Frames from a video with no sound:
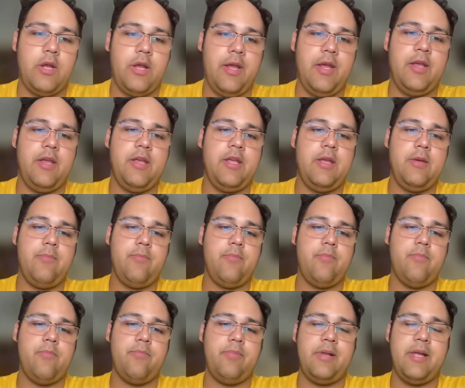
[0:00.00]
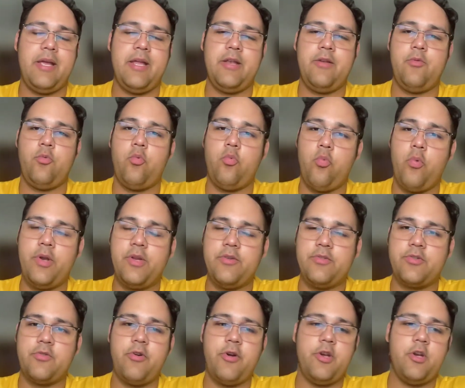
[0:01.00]
he played, when he
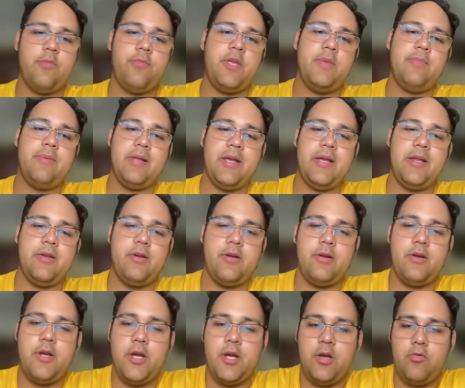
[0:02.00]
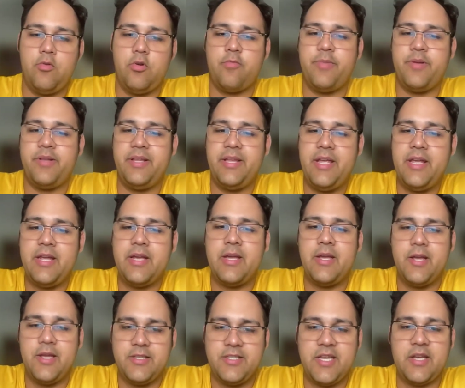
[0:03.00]
was growing up, he played rugby league,
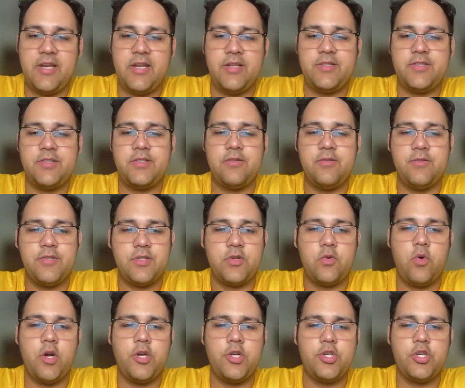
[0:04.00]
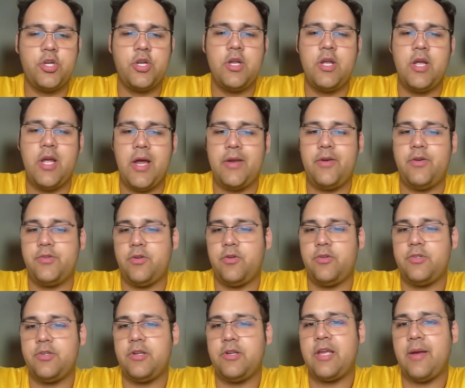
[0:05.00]
tennis, squash, and he was
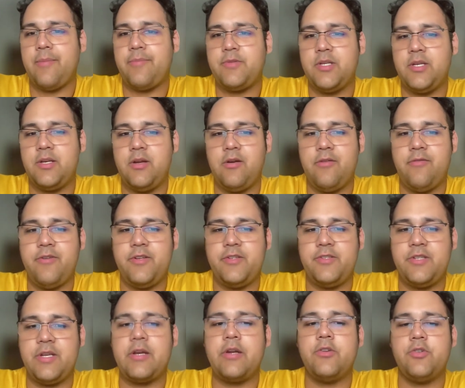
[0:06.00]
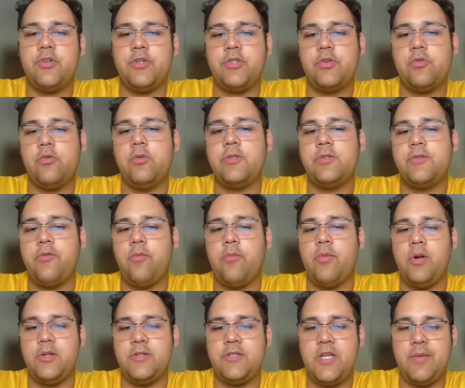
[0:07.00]
also the captain of his secondary school's
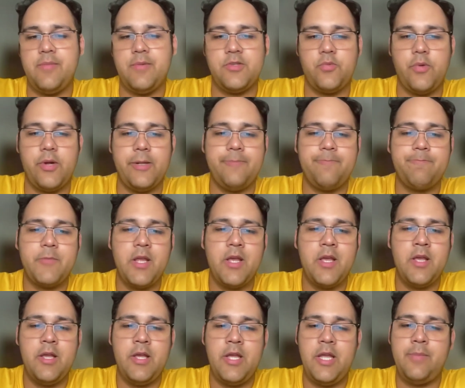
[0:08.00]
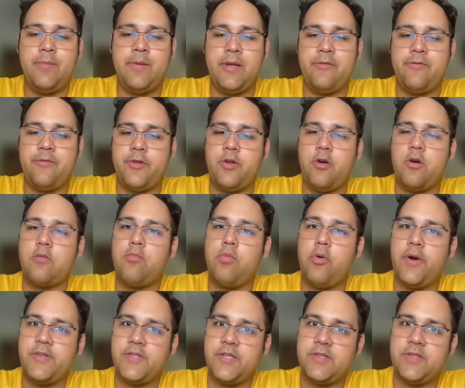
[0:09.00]
football team as well. He played for York
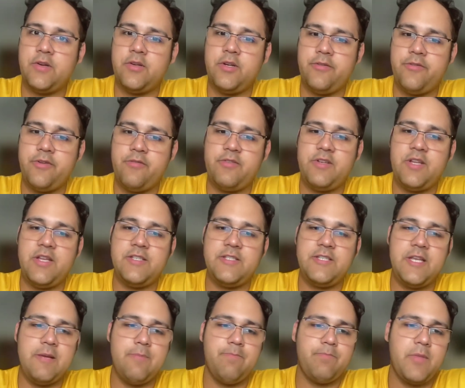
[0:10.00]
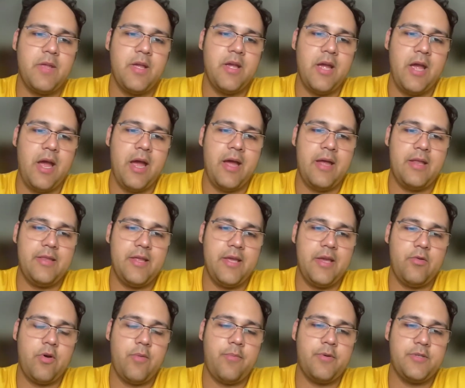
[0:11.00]
Boys' under 15 team, and
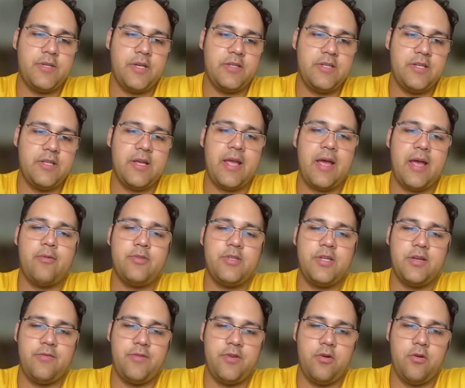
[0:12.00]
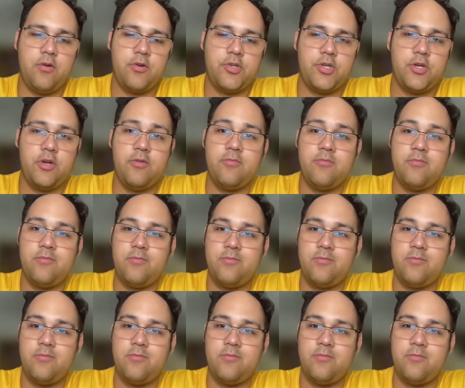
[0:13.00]
they represented the county of Yorkshire.